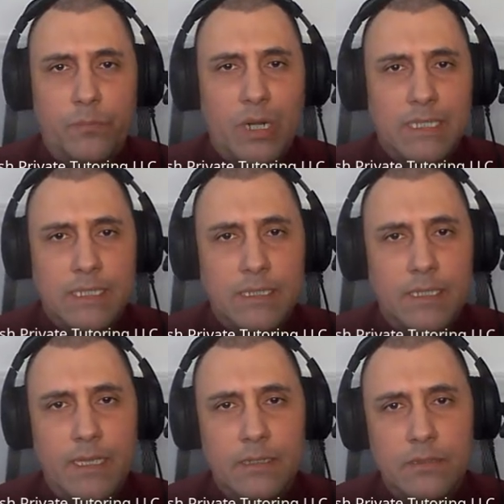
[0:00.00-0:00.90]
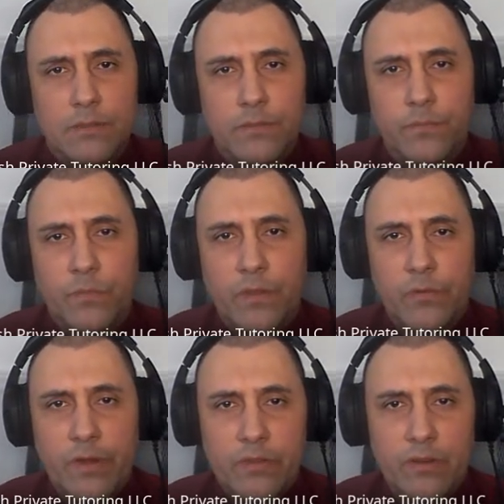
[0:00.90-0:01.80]
present tense,
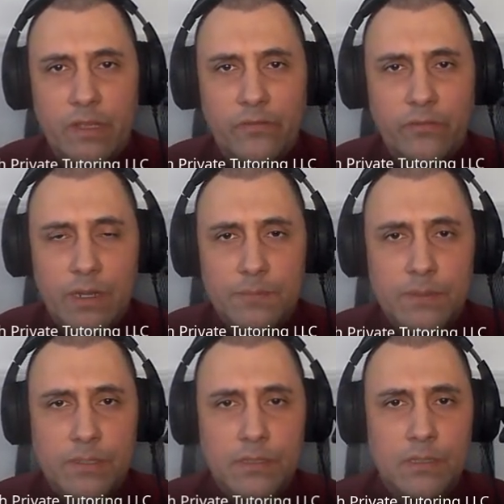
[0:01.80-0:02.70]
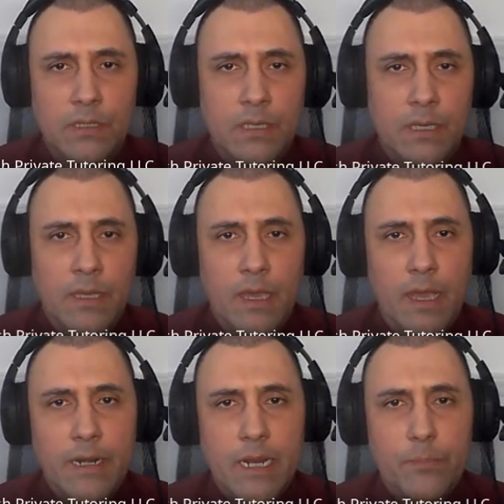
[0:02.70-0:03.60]
regular verbs,
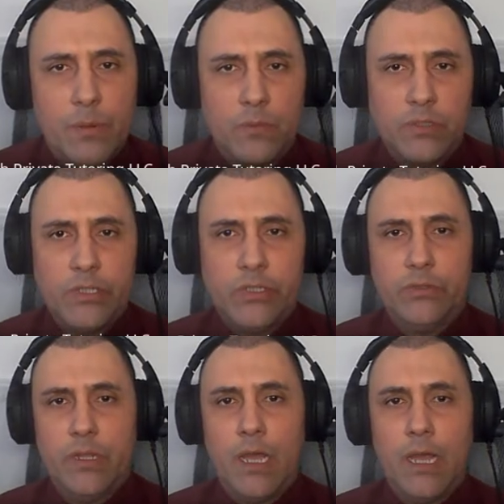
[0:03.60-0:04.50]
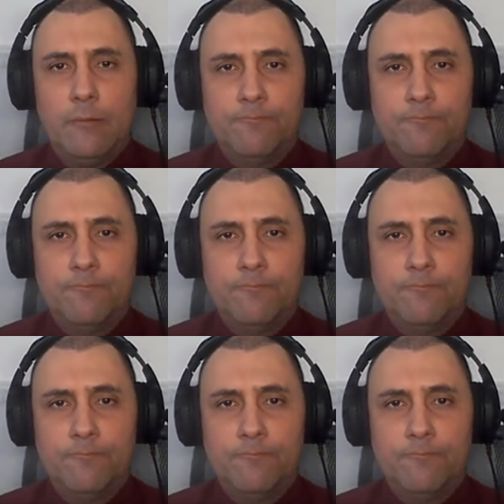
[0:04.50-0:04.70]
and the preposition a.